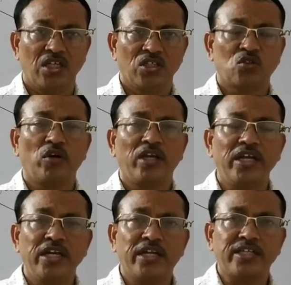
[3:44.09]
So
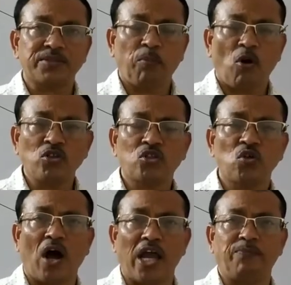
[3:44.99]
in response to
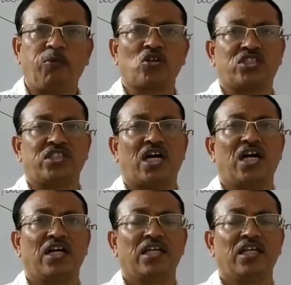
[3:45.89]
hypoxia,